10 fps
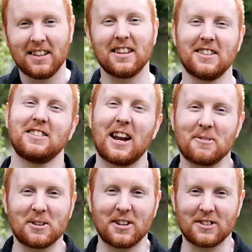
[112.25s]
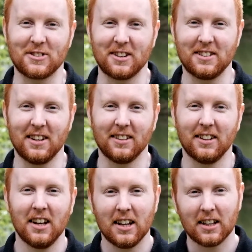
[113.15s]
does exactly what it says on the tin.
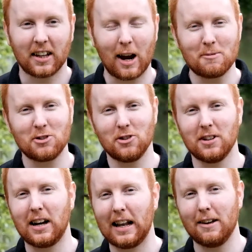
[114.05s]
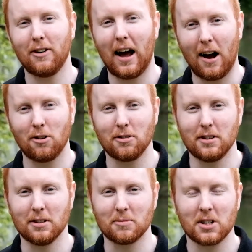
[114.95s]
The camera's using clever
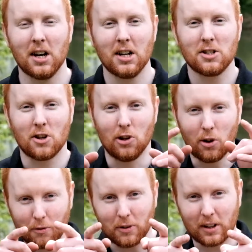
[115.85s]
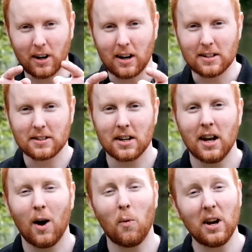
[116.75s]
algorithms to look for the eyes,
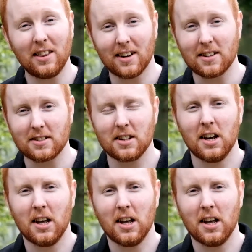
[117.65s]
and when it does,